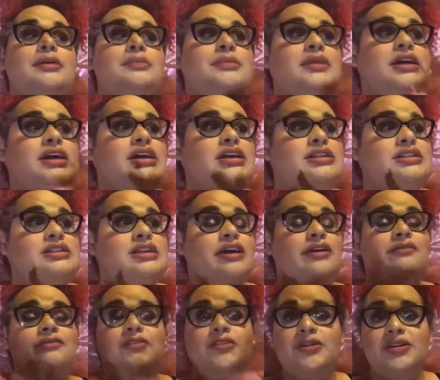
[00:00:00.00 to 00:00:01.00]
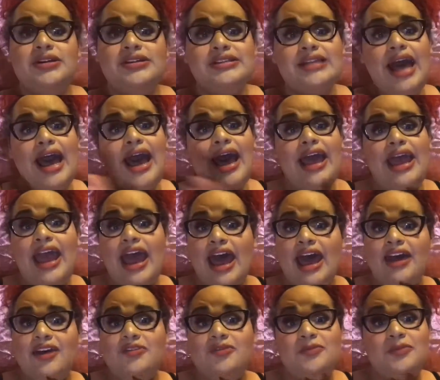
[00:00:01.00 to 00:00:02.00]
because of course I
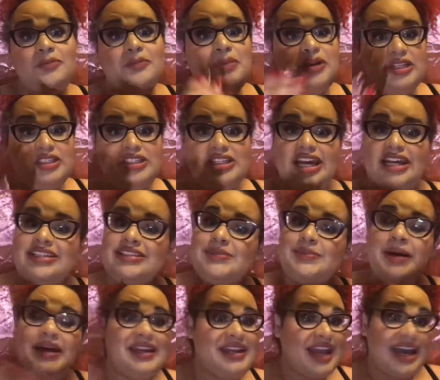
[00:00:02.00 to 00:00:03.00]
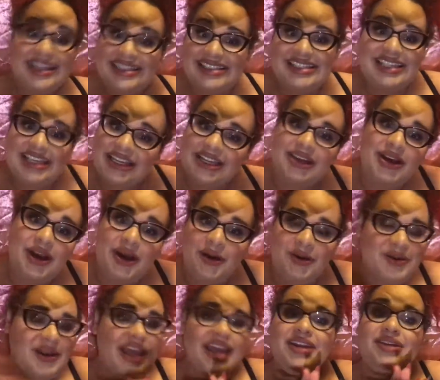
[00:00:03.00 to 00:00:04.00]
have butt shots, but not
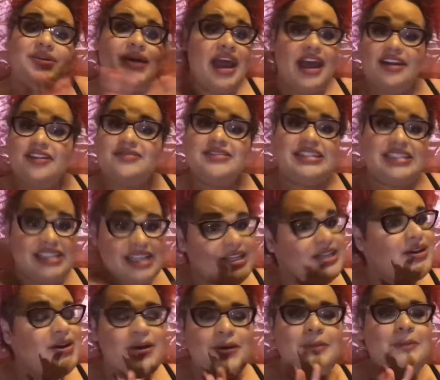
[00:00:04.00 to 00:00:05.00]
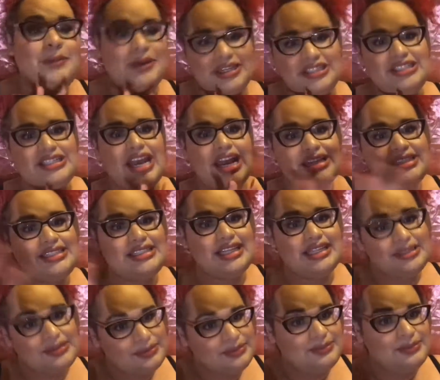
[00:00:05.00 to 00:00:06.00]
silicone. I don't have silicone butt shots.
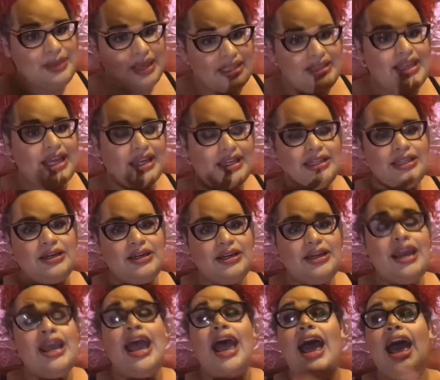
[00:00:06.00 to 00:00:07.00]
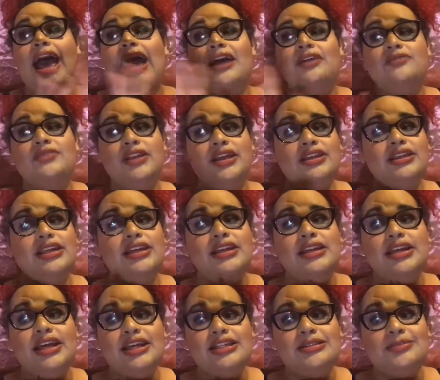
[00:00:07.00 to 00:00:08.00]
Let's make that clear. I have nothing
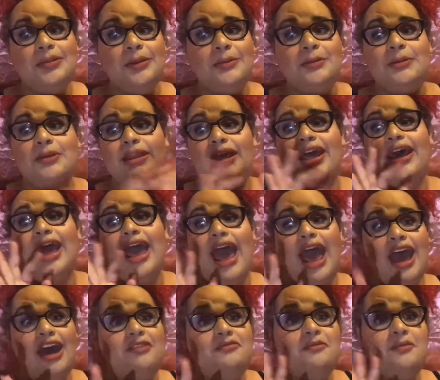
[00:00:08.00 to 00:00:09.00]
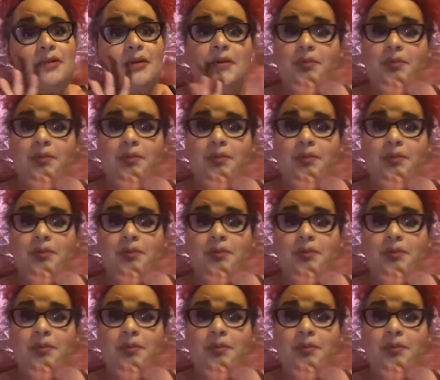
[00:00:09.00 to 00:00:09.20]
against people that have